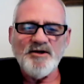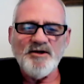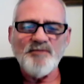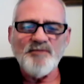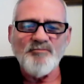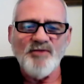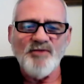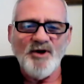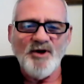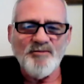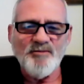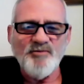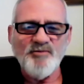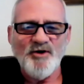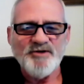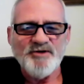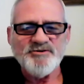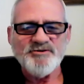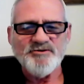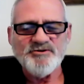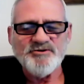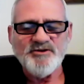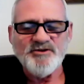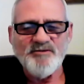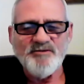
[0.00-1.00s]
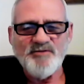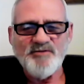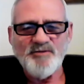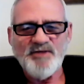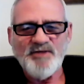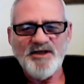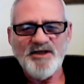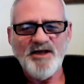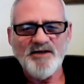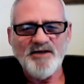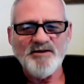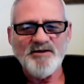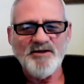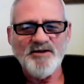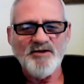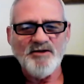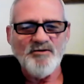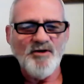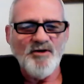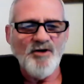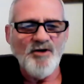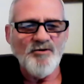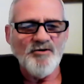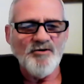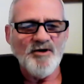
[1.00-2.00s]
blood pressure seemed to be getting a
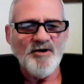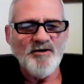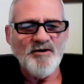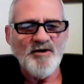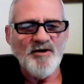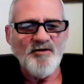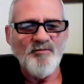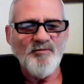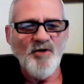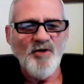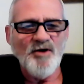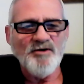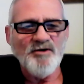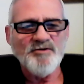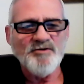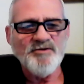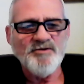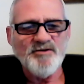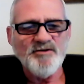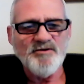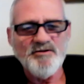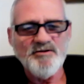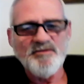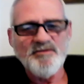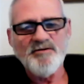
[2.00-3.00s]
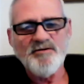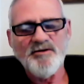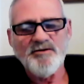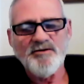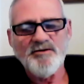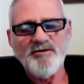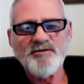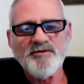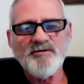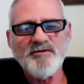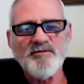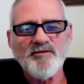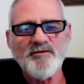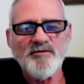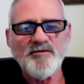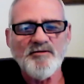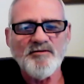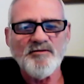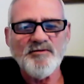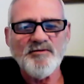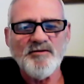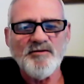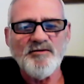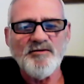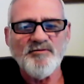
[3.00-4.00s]
little lower. I monitored it on
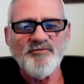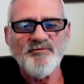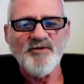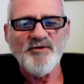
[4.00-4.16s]
a